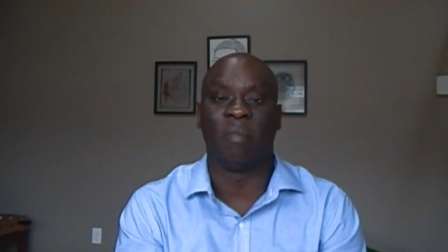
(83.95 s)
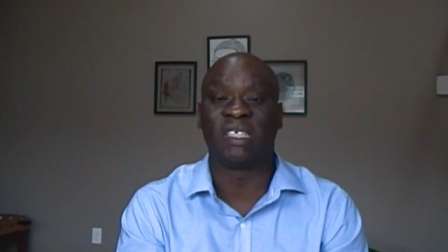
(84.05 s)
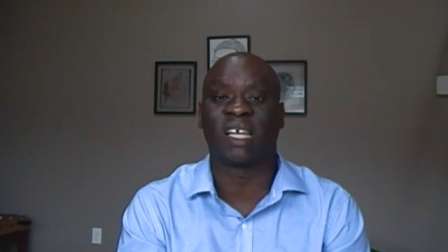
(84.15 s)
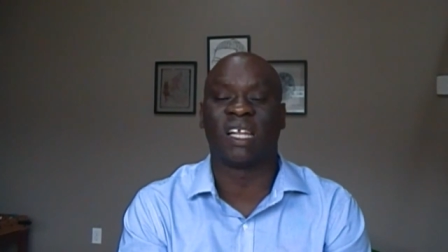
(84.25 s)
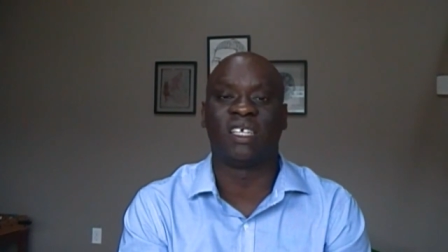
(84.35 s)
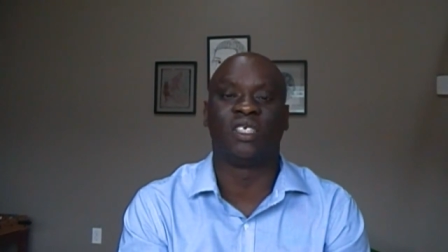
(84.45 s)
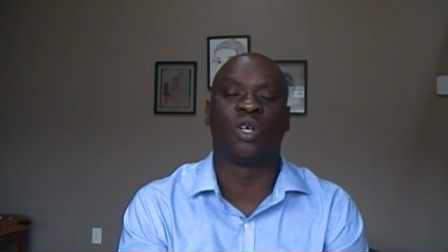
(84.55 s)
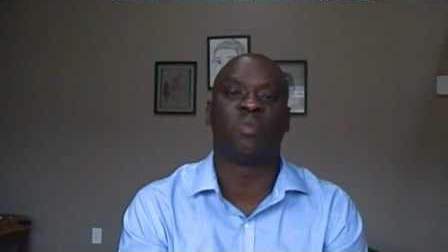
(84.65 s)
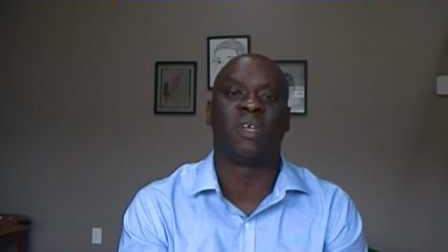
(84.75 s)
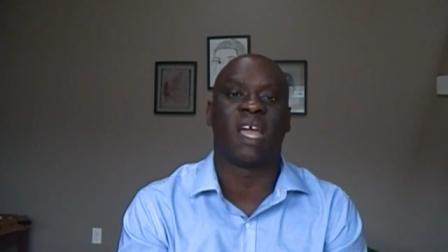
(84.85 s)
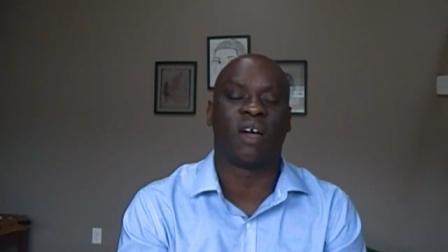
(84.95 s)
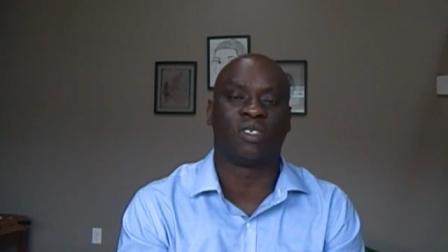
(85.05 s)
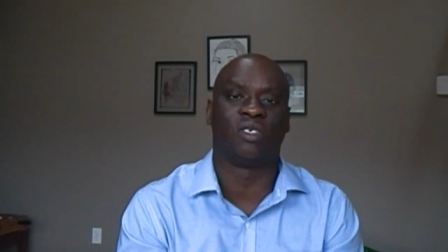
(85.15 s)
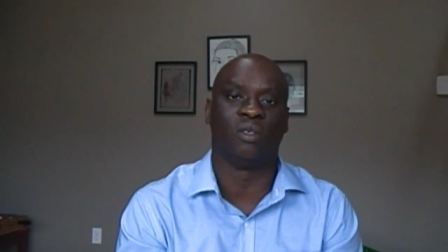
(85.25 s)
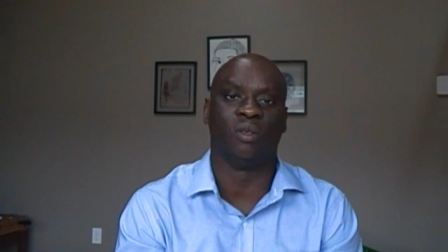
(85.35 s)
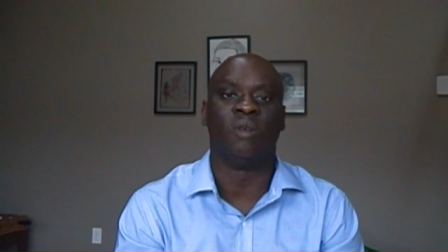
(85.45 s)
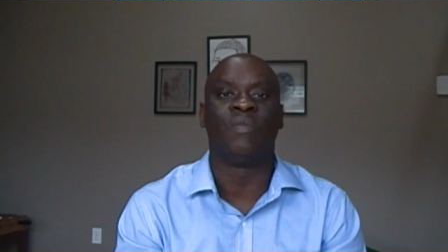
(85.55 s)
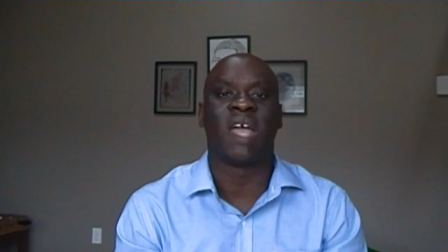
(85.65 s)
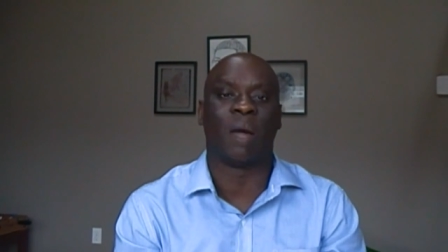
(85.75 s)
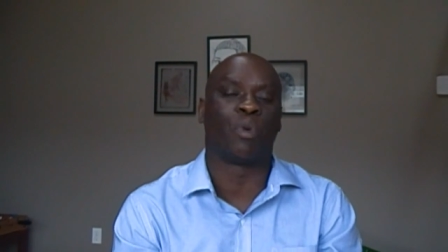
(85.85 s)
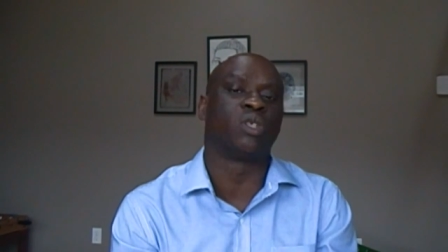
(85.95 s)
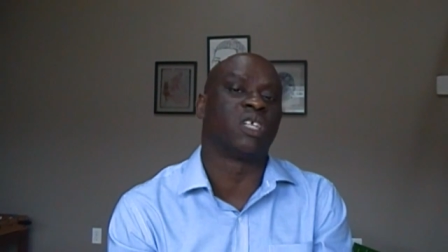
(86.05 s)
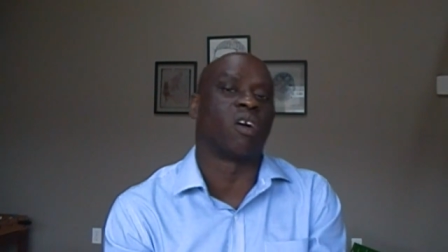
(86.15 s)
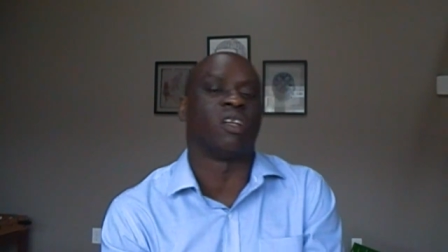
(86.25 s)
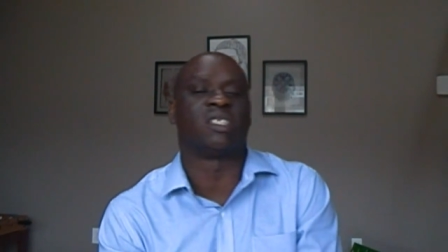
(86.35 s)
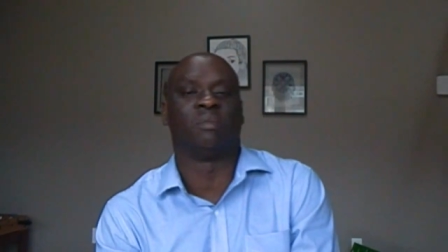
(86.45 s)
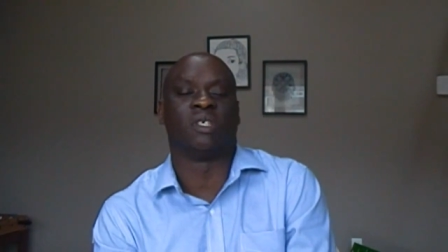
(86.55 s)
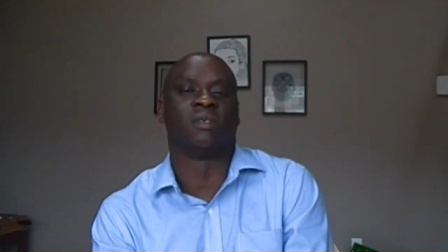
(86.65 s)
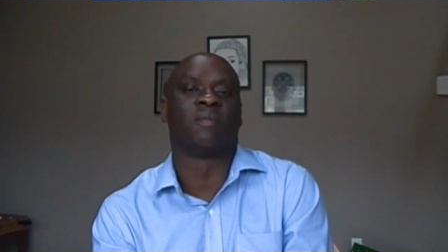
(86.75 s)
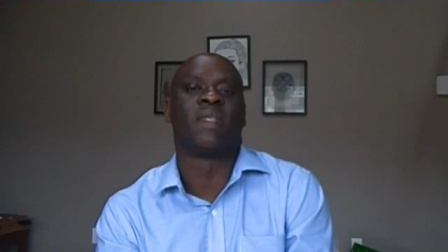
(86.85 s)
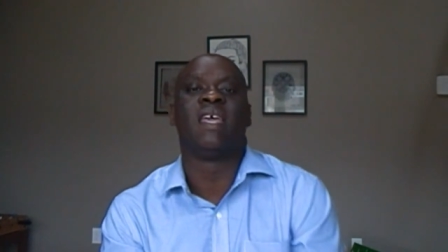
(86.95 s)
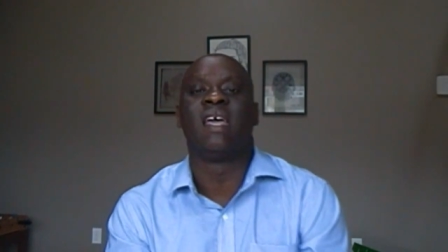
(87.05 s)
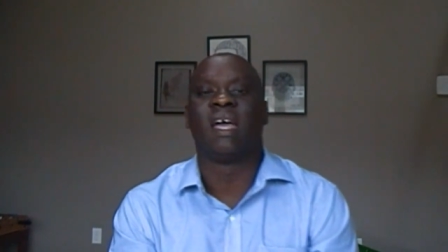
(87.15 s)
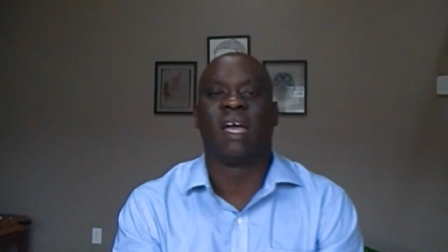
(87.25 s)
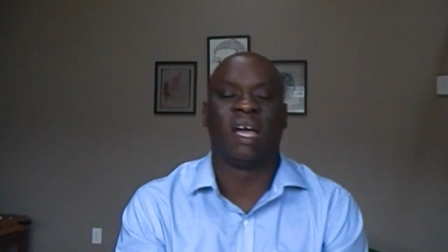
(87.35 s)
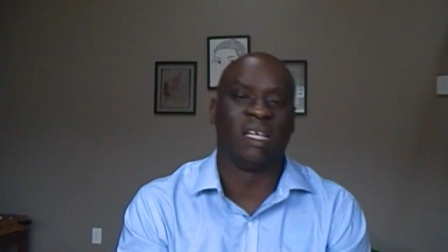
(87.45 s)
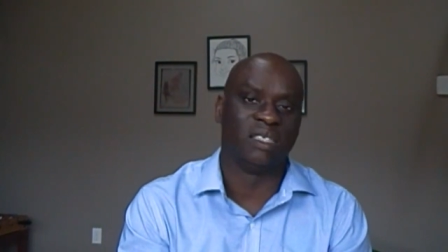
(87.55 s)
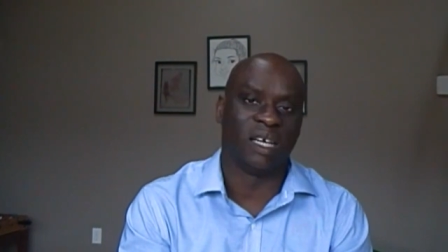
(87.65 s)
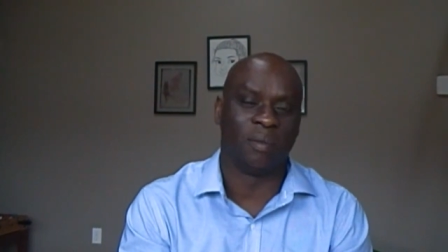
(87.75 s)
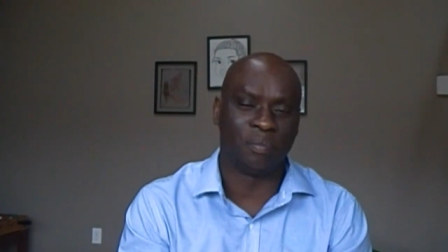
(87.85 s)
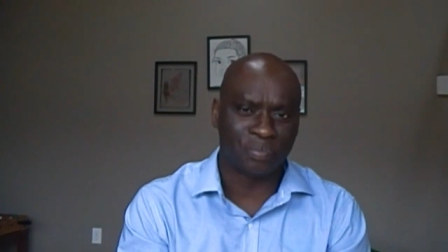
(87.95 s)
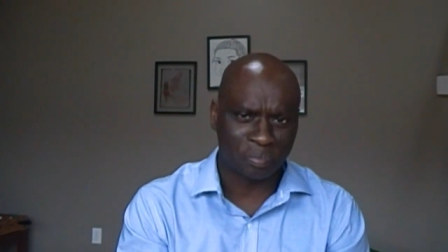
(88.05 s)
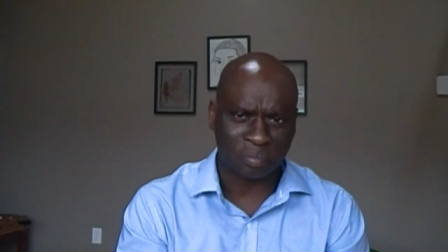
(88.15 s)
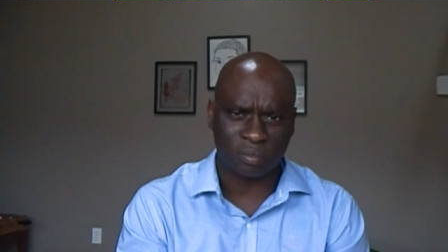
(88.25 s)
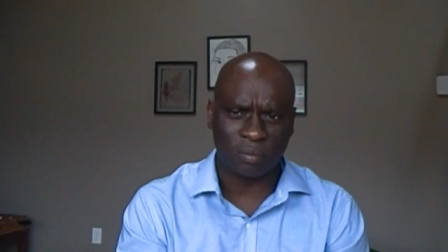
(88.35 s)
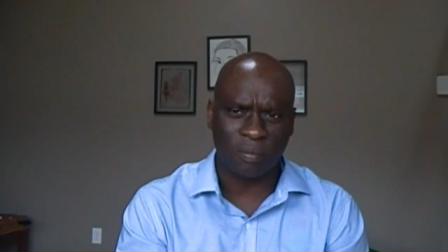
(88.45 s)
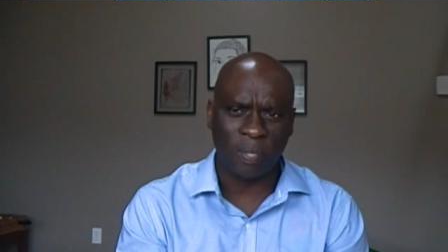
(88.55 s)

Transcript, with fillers: Basically, he showed me how to approach a customer and um,